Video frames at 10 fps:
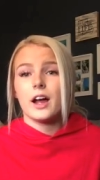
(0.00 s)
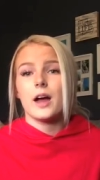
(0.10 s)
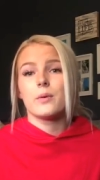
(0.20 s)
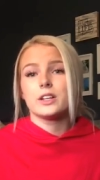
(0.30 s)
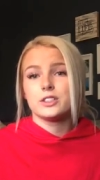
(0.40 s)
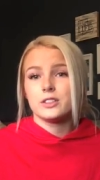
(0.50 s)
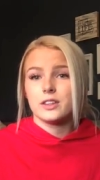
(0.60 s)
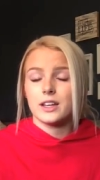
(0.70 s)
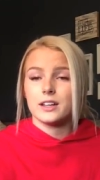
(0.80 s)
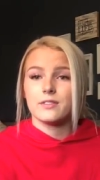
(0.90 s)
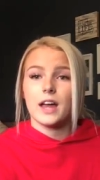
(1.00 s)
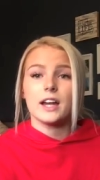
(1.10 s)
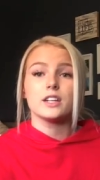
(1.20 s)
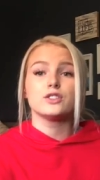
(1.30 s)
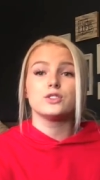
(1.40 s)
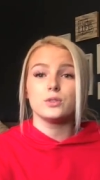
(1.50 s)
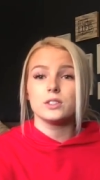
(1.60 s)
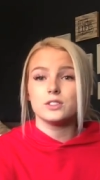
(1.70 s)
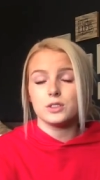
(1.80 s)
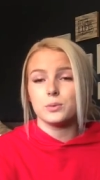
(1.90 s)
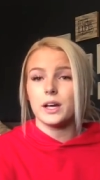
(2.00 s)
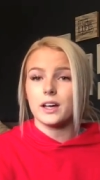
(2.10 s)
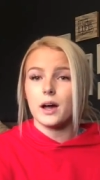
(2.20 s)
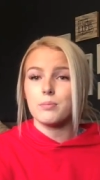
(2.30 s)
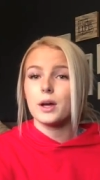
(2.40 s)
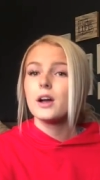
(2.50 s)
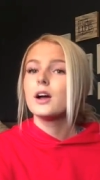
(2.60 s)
I want you to think of that as soon as you wake up.